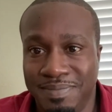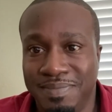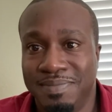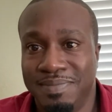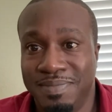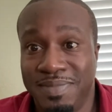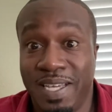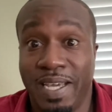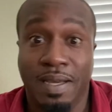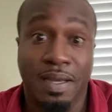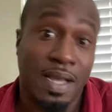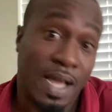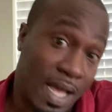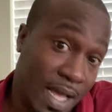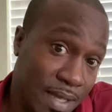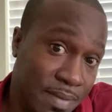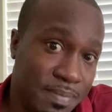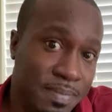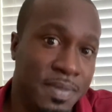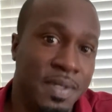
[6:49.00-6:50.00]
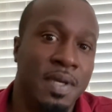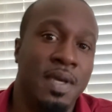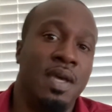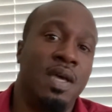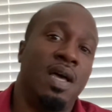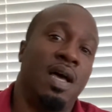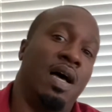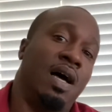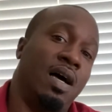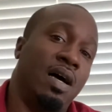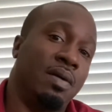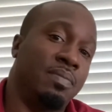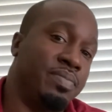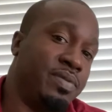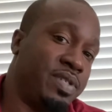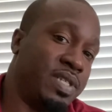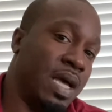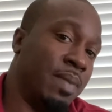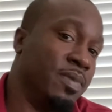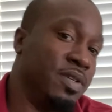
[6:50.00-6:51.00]
Yeah, hot.
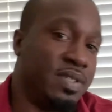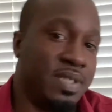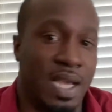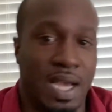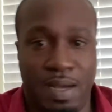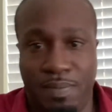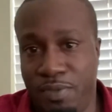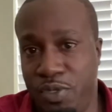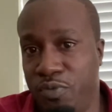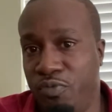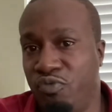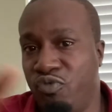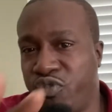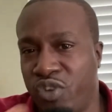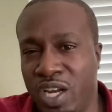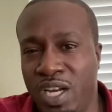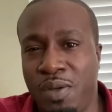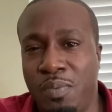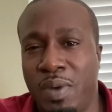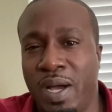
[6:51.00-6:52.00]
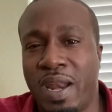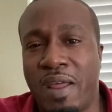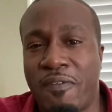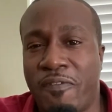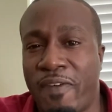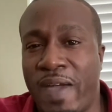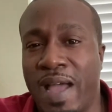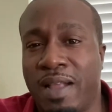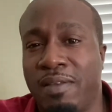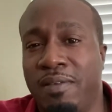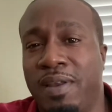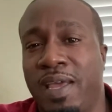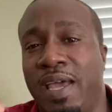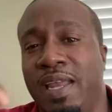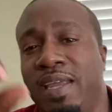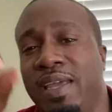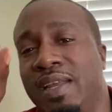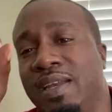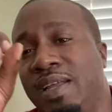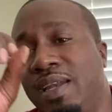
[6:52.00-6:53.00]
Summertime, you really want to factor that
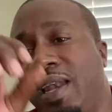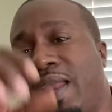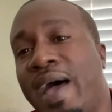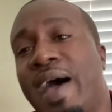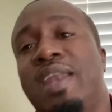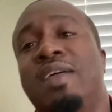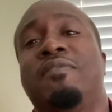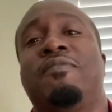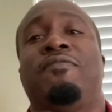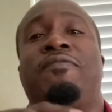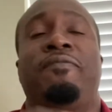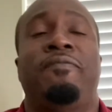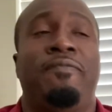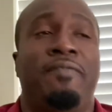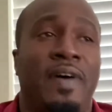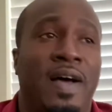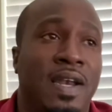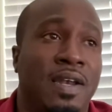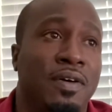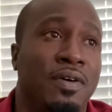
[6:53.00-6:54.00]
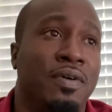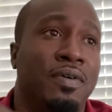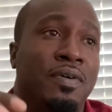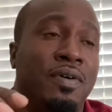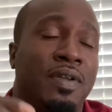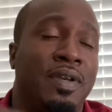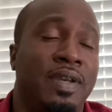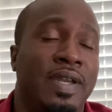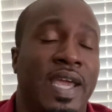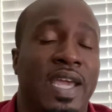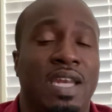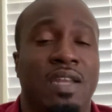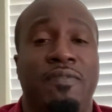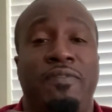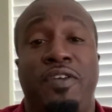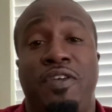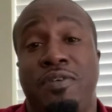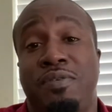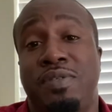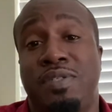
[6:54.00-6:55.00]
in. A lot of fellow or native
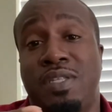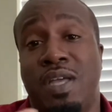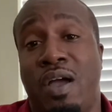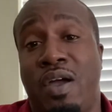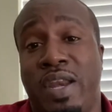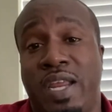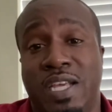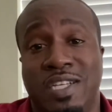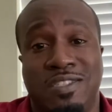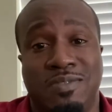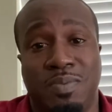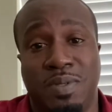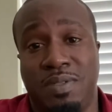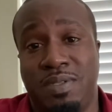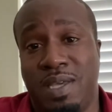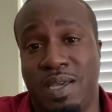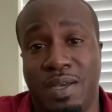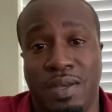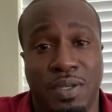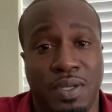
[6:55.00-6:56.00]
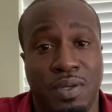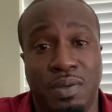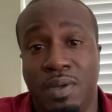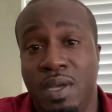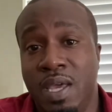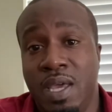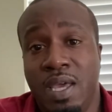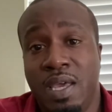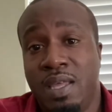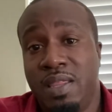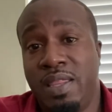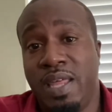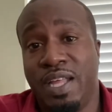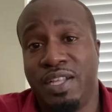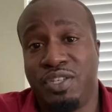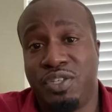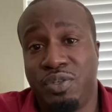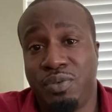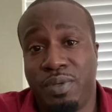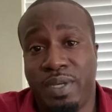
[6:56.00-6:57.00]
Houstonians will tell you
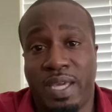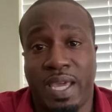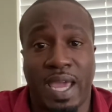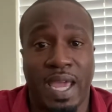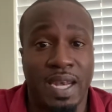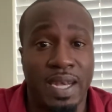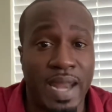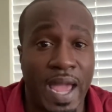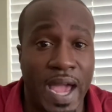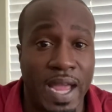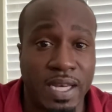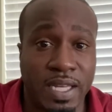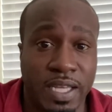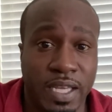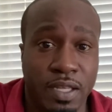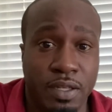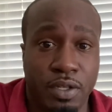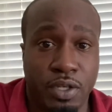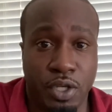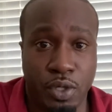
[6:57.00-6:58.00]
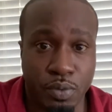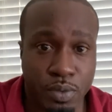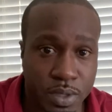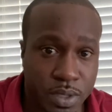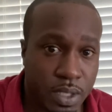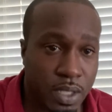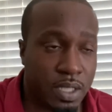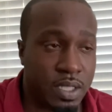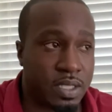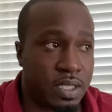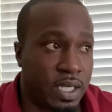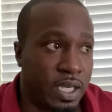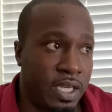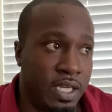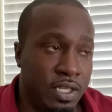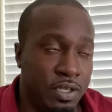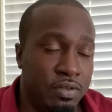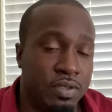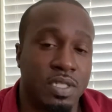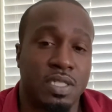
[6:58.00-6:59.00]
that you cannot get used to this heat.
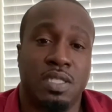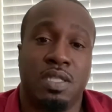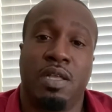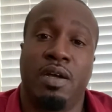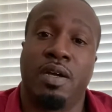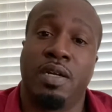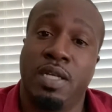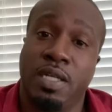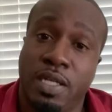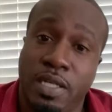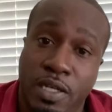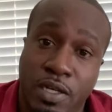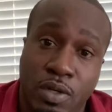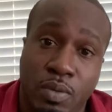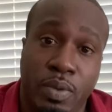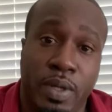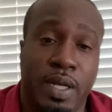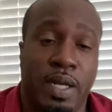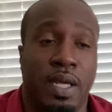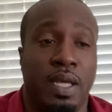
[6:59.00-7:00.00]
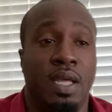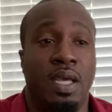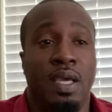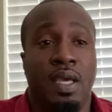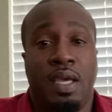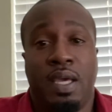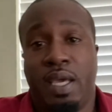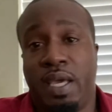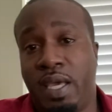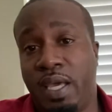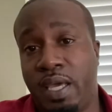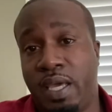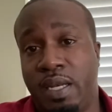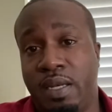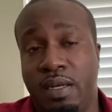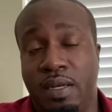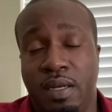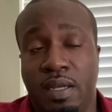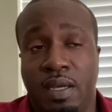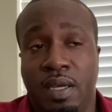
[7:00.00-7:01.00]
You just learn to deal with it.
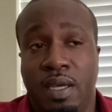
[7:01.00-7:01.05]
And